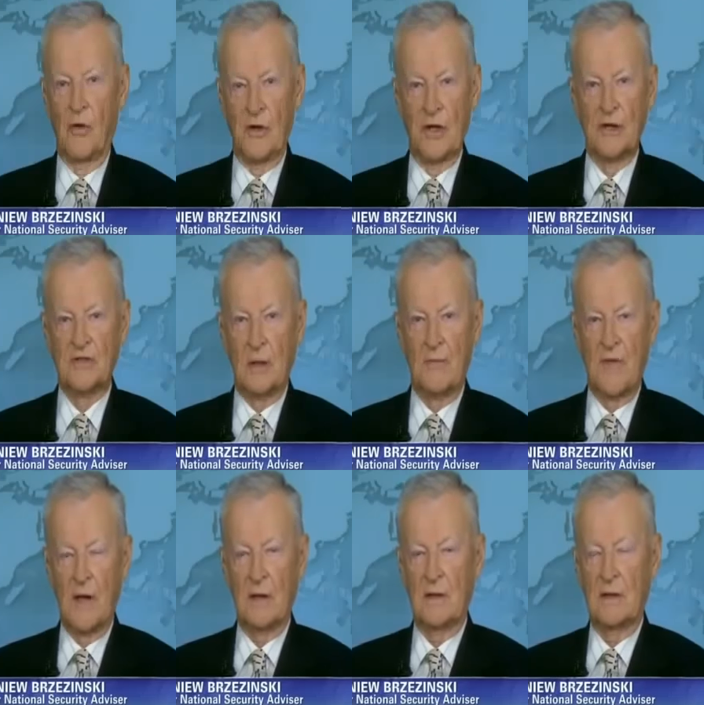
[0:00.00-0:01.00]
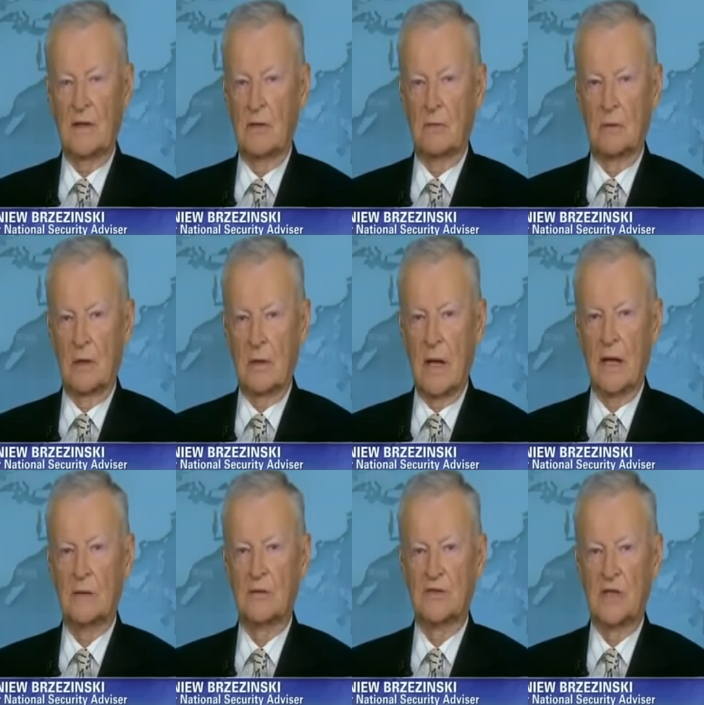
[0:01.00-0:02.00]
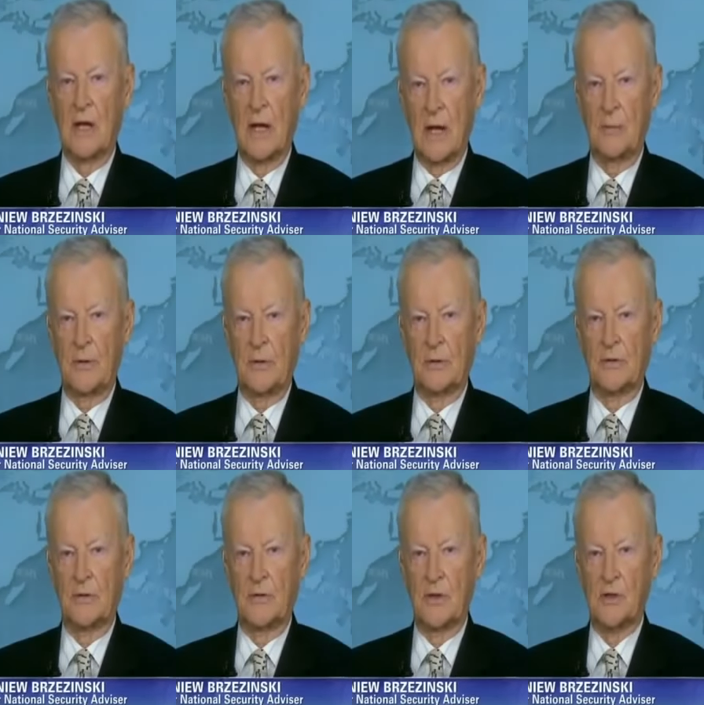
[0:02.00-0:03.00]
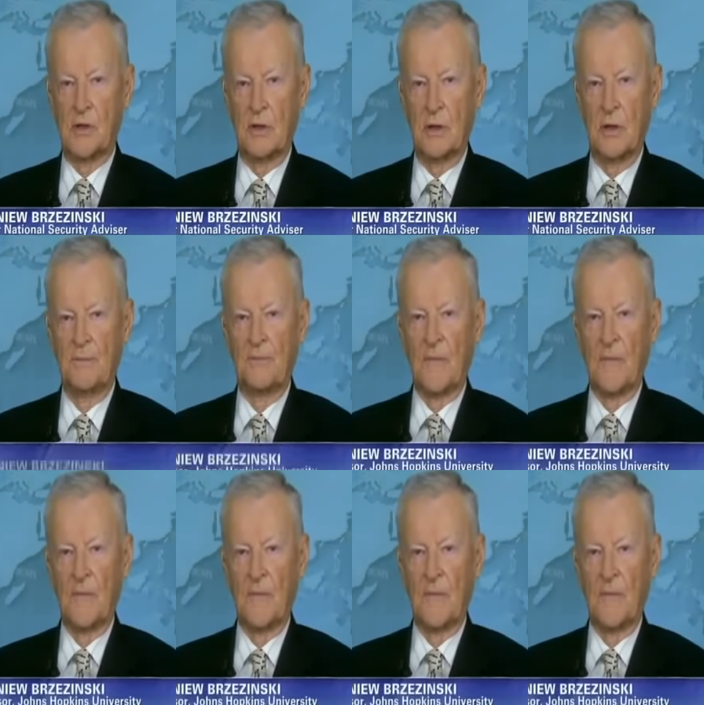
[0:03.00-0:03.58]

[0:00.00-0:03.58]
avoiding something that they would not like to see happen in the region.